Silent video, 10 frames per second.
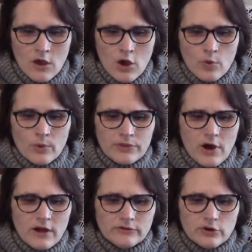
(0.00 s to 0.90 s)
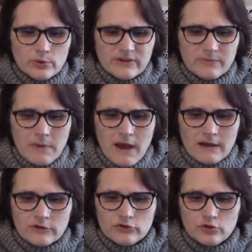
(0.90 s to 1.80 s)
"With all due
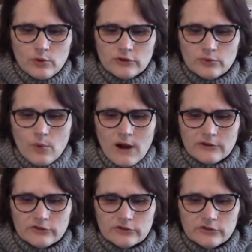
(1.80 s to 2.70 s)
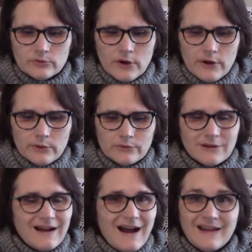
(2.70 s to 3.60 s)
respect," George Washington wrote,
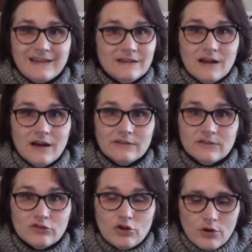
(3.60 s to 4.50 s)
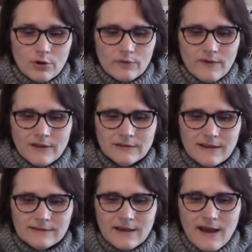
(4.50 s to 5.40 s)
"I cannot serve
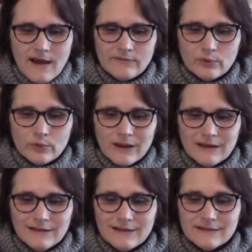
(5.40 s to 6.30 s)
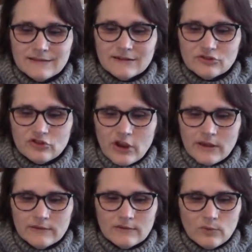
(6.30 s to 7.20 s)
unless I have a realistic
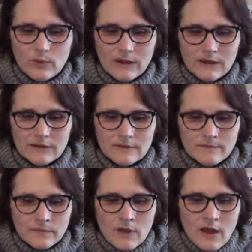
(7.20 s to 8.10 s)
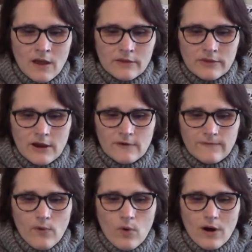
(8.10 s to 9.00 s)
chance to win.
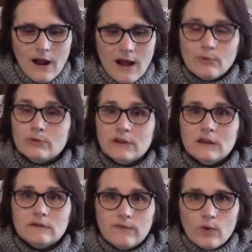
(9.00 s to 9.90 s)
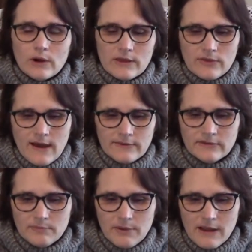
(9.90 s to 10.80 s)
Therefore, I will need
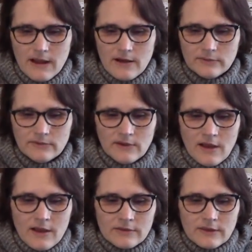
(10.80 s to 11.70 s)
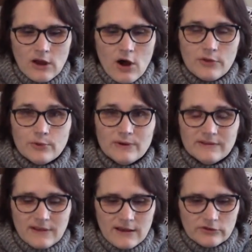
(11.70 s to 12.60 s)
£40,000, the
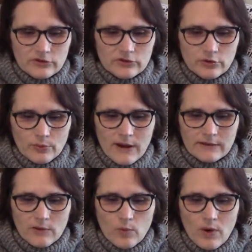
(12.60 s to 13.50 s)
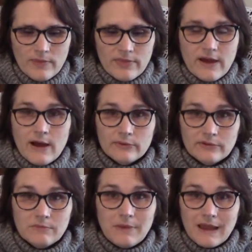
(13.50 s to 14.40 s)
authorization to raise a
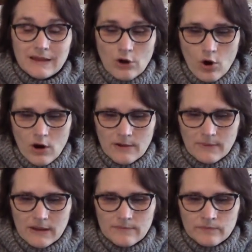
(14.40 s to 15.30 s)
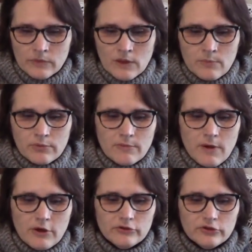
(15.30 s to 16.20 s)
1,000-man army,
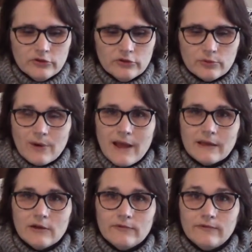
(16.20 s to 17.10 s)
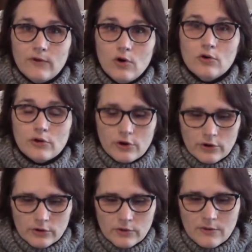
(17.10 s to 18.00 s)
promotion to the rank of full
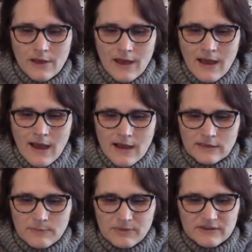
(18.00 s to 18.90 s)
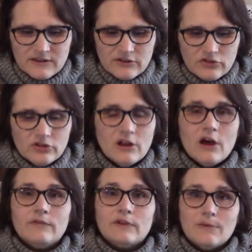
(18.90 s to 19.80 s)
colonel, and the position
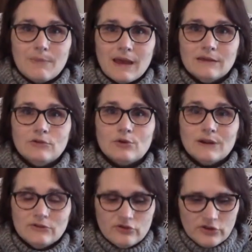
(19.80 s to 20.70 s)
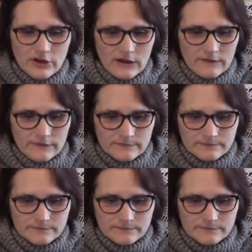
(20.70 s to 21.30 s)
of commander-in-chief."